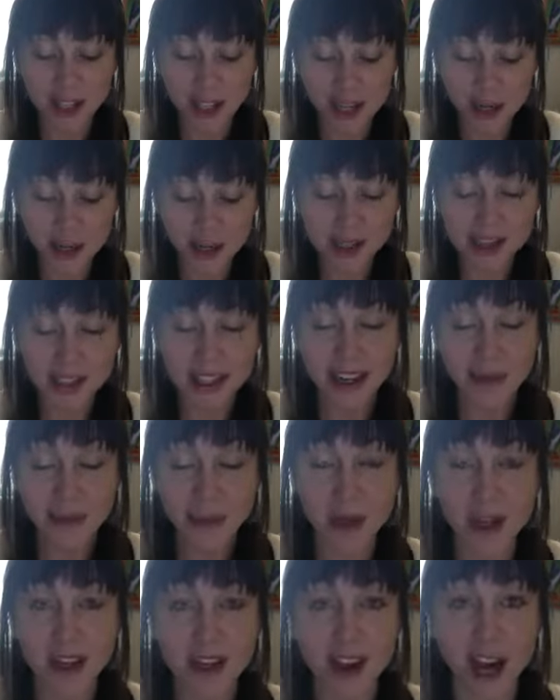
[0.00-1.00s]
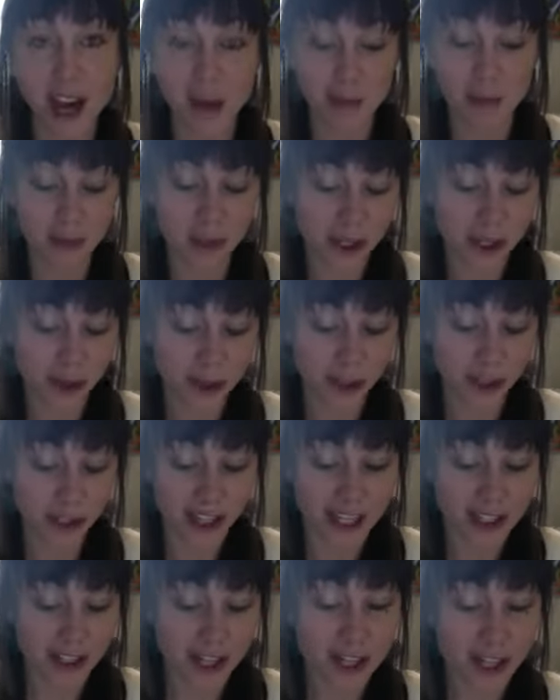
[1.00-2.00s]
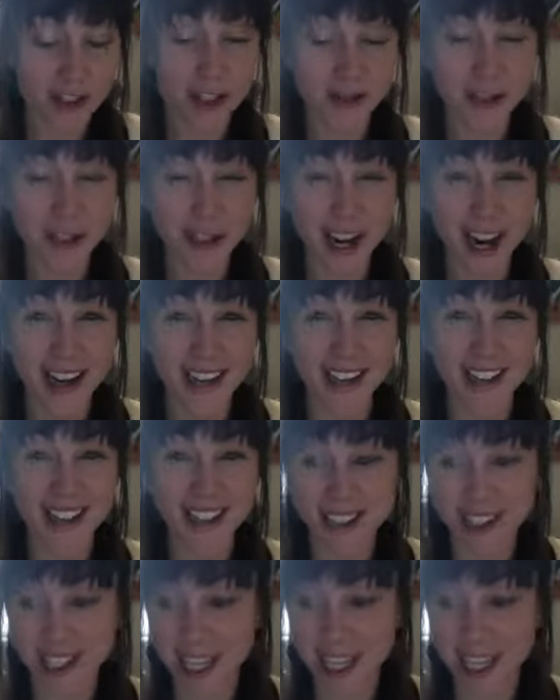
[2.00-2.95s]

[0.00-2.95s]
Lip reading: use when it comes to your digestive tract and just